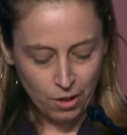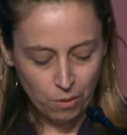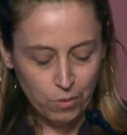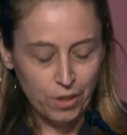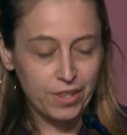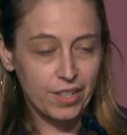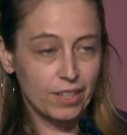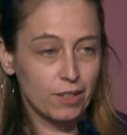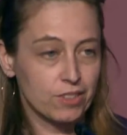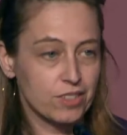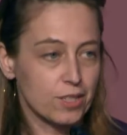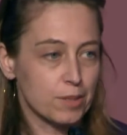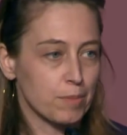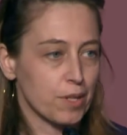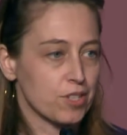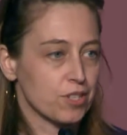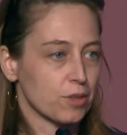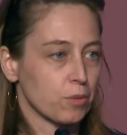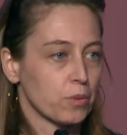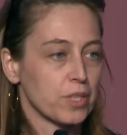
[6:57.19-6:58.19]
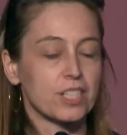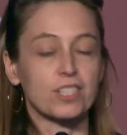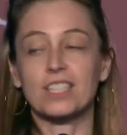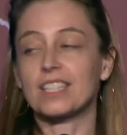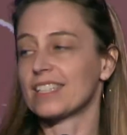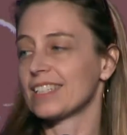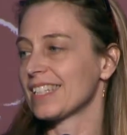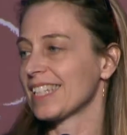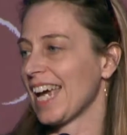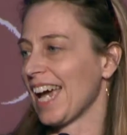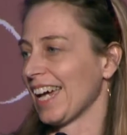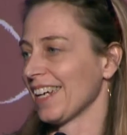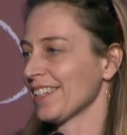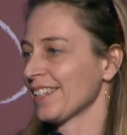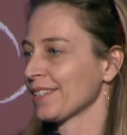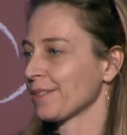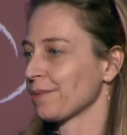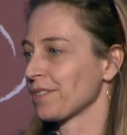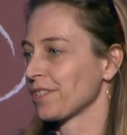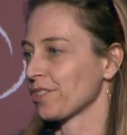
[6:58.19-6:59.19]
One thing I'll just mention we did
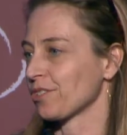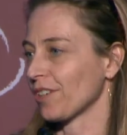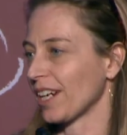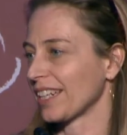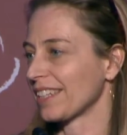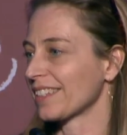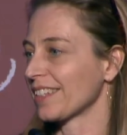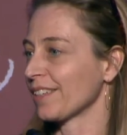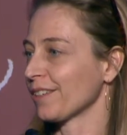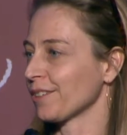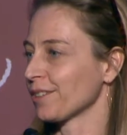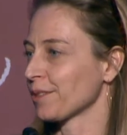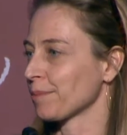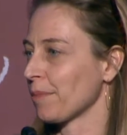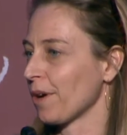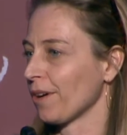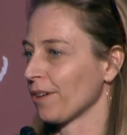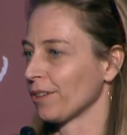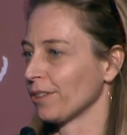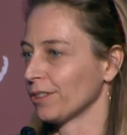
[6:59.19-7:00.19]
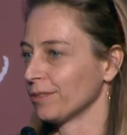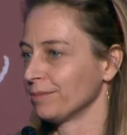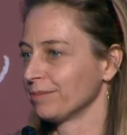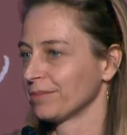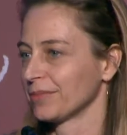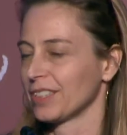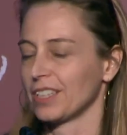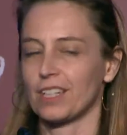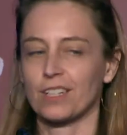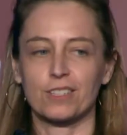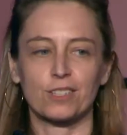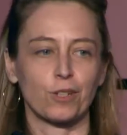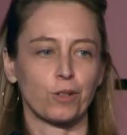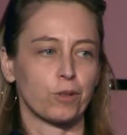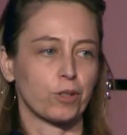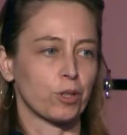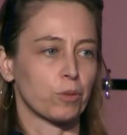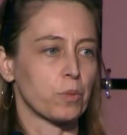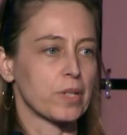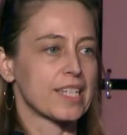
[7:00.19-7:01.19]
test was a direct sales model. So
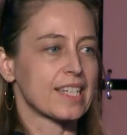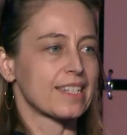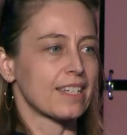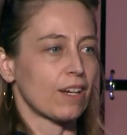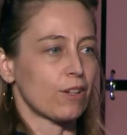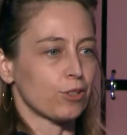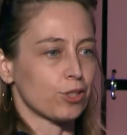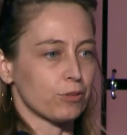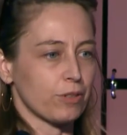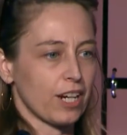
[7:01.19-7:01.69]
could we sell